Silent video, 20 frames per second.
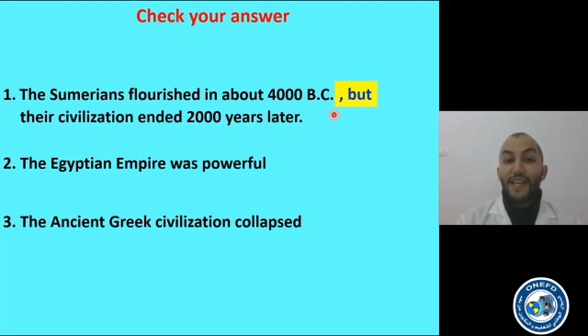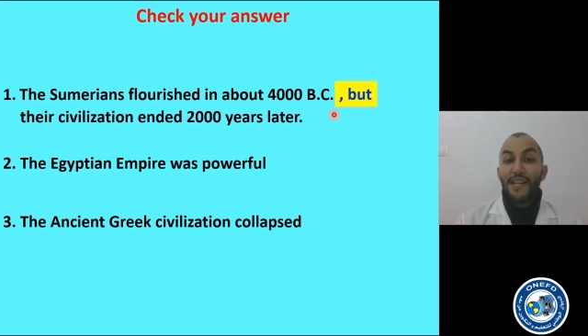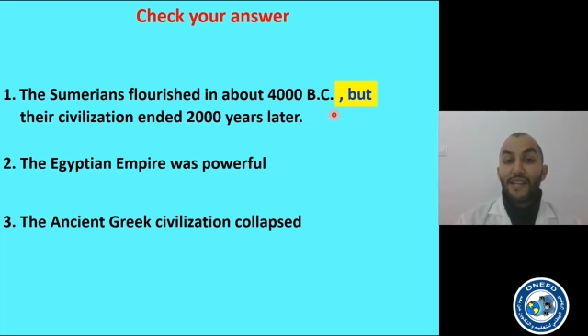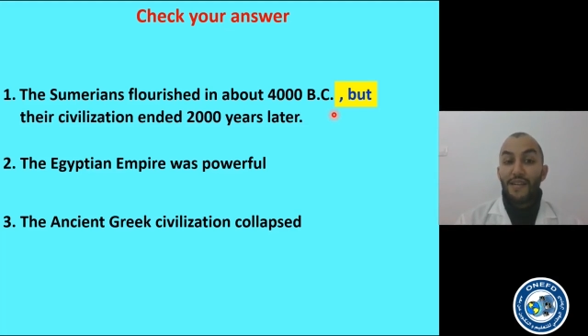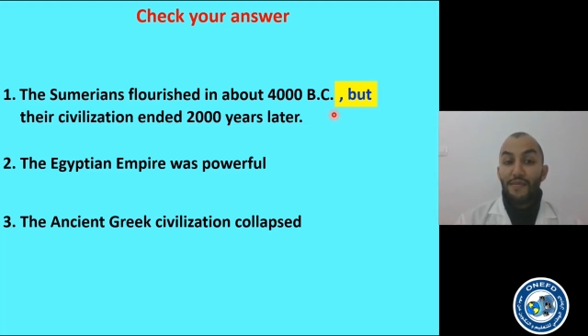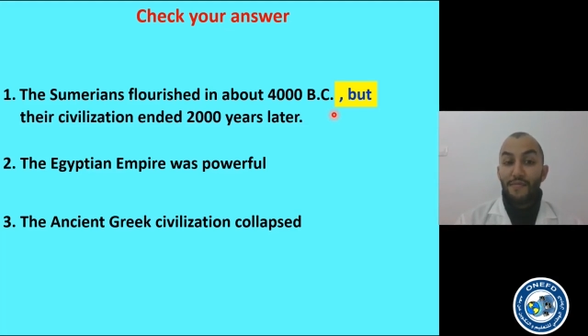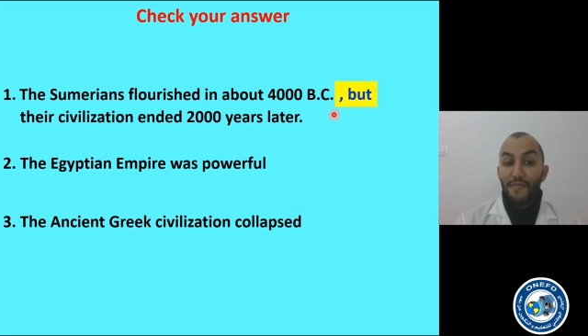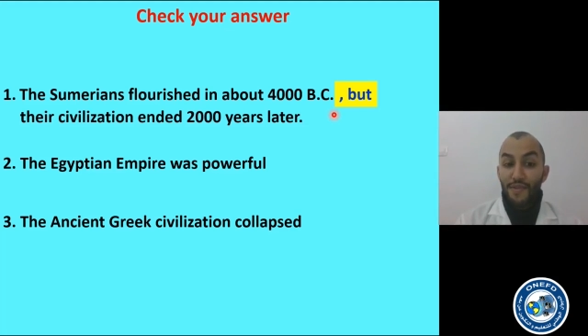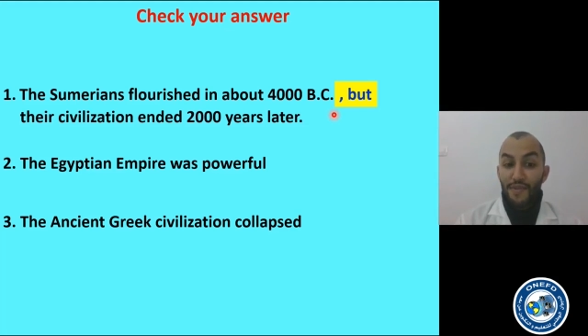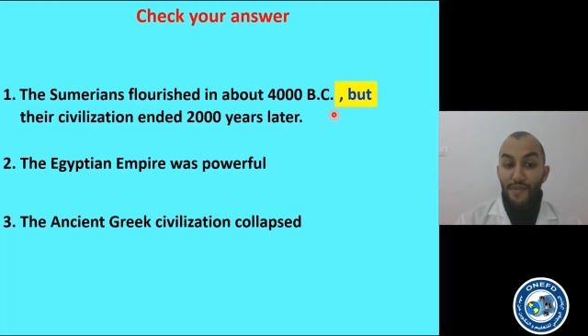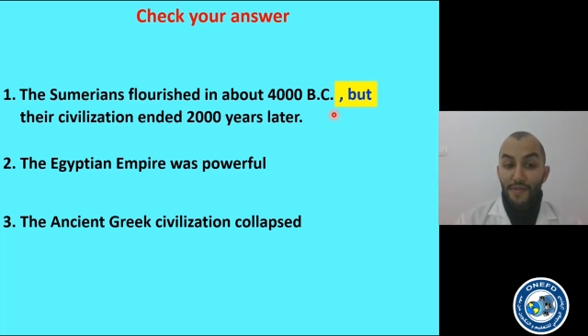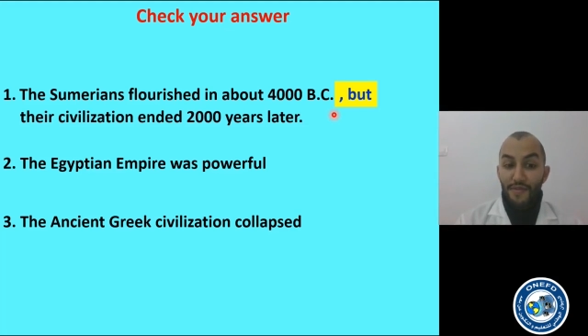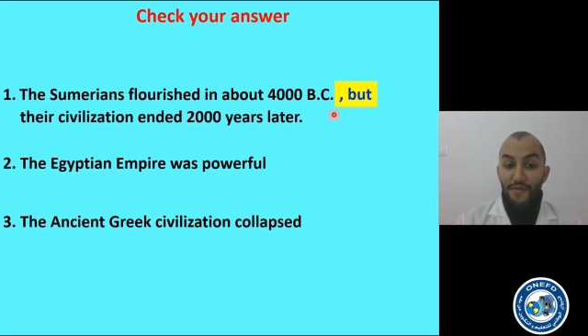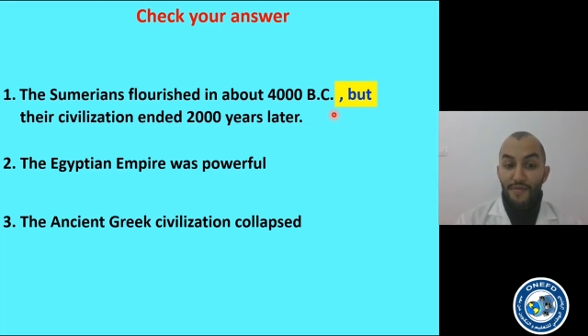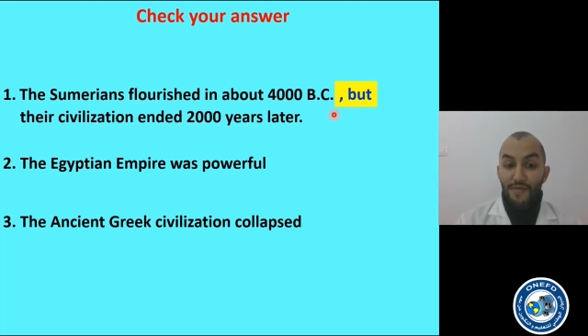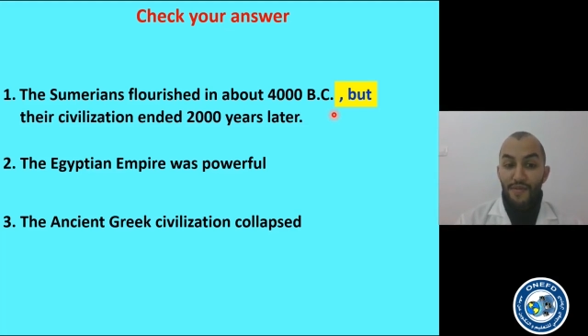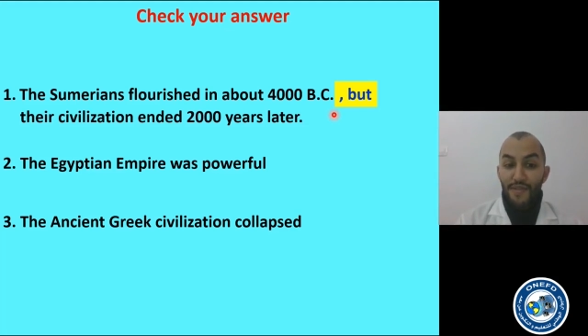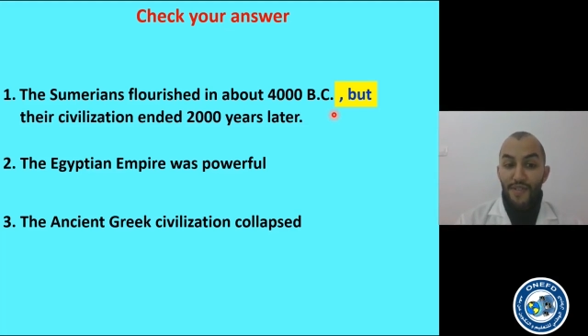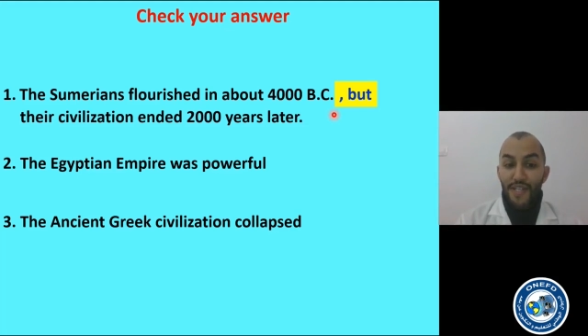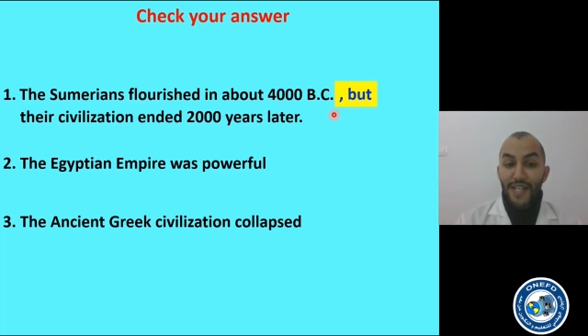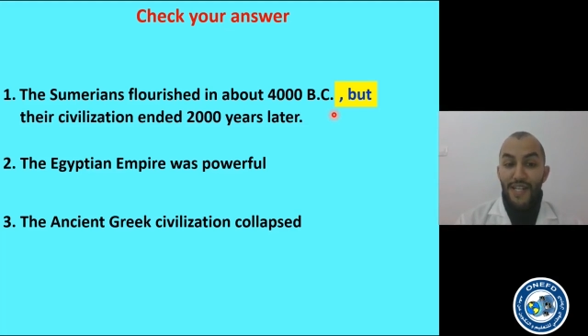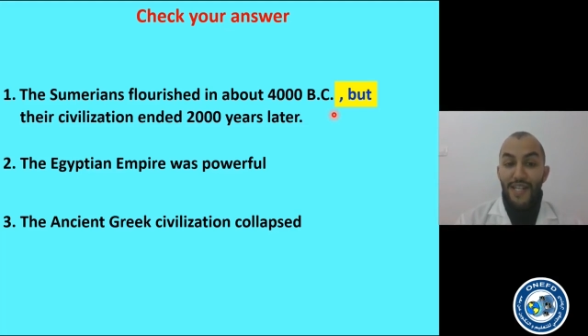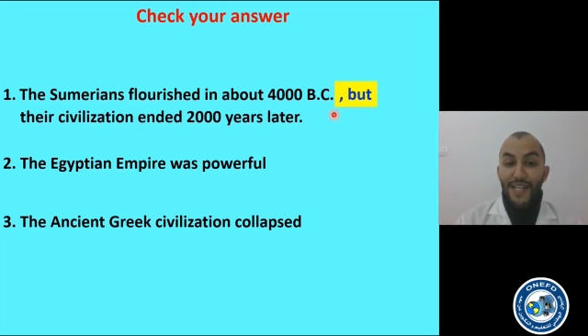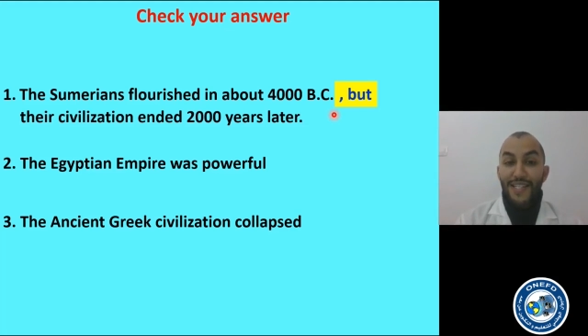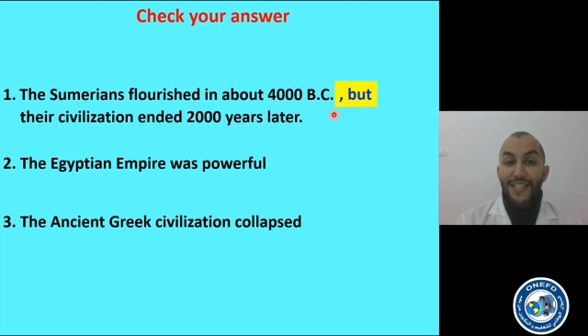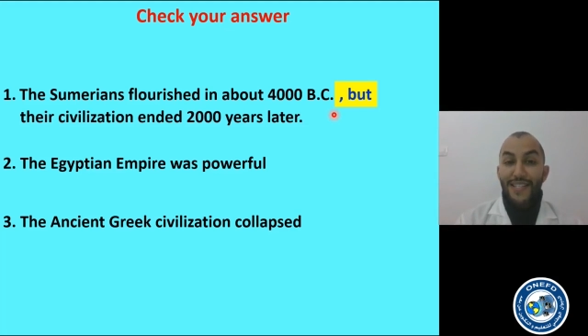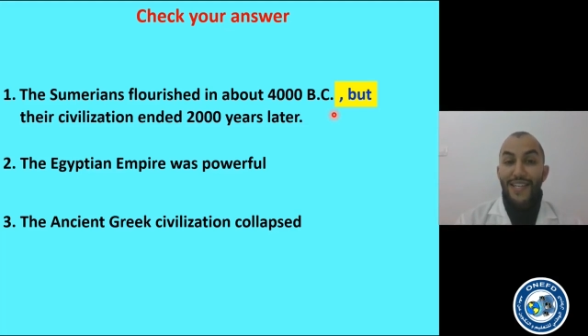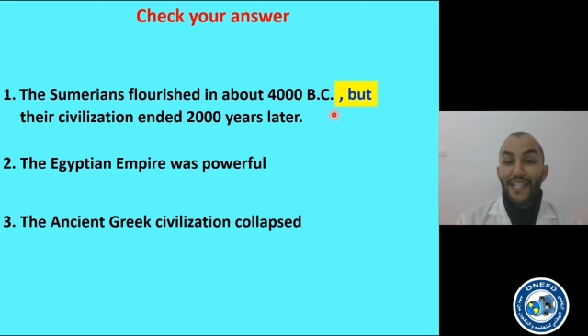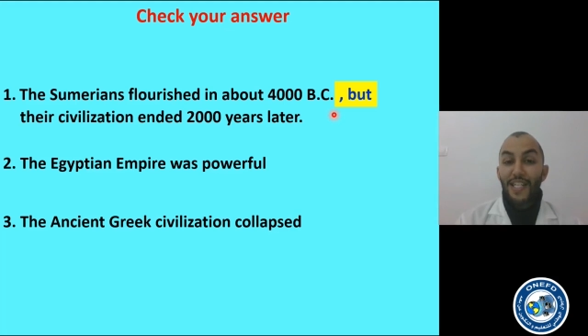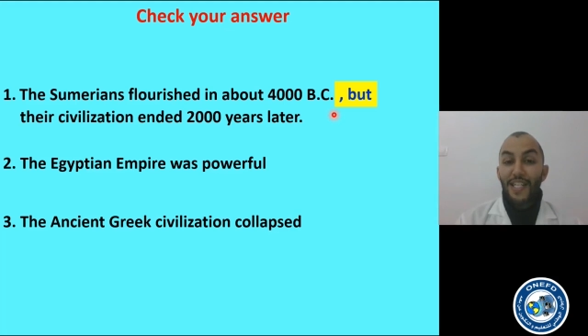Number 2,
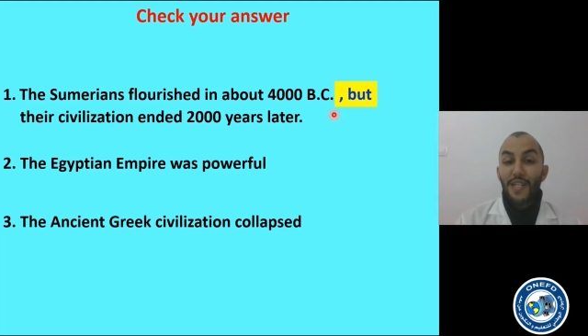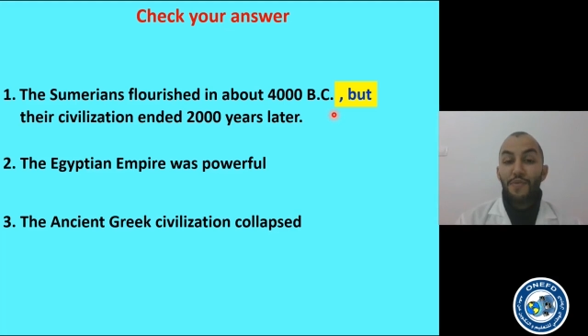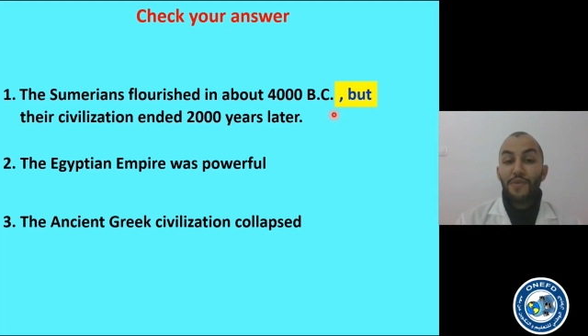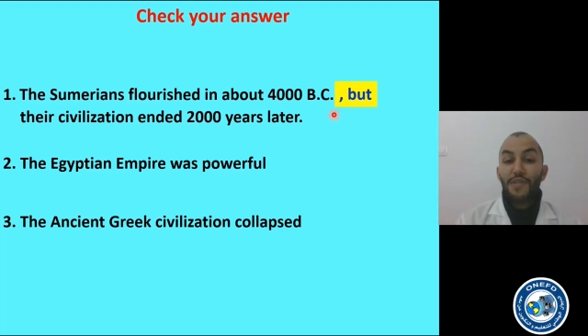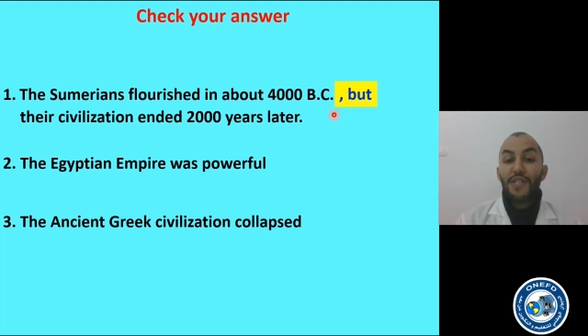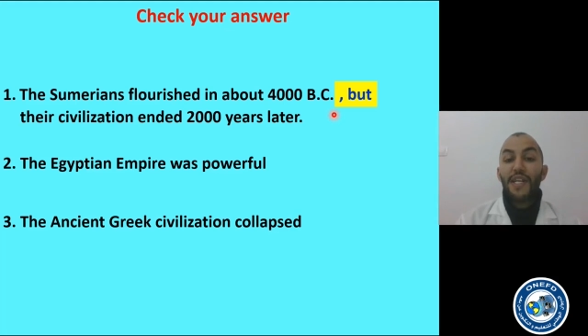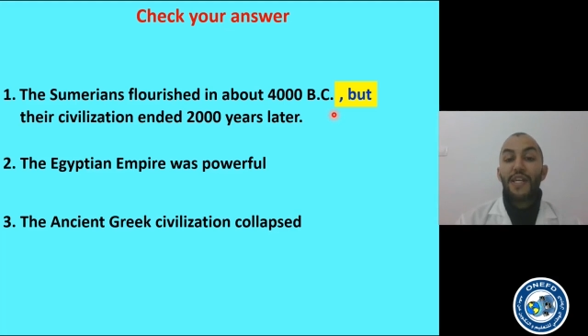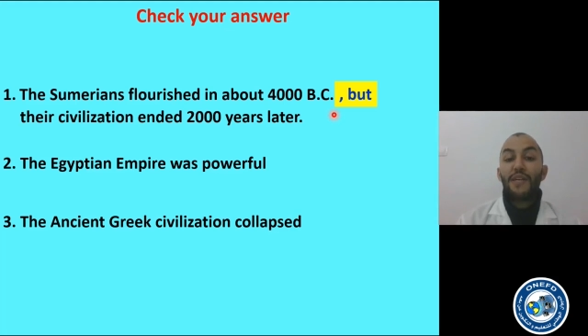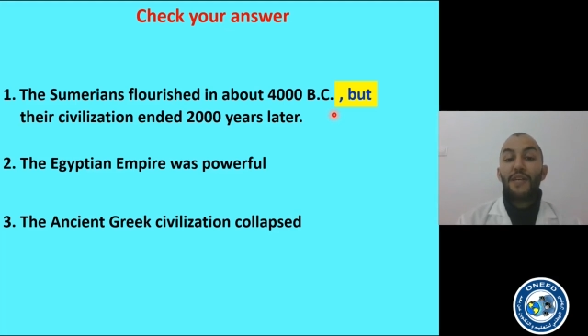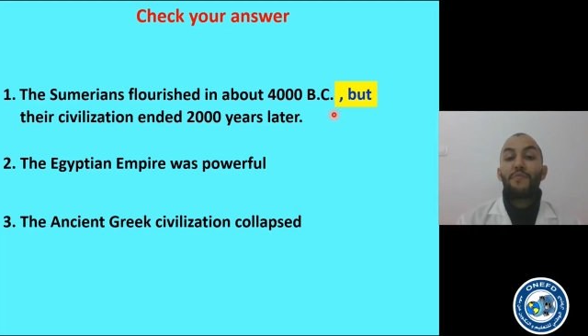the Egyptian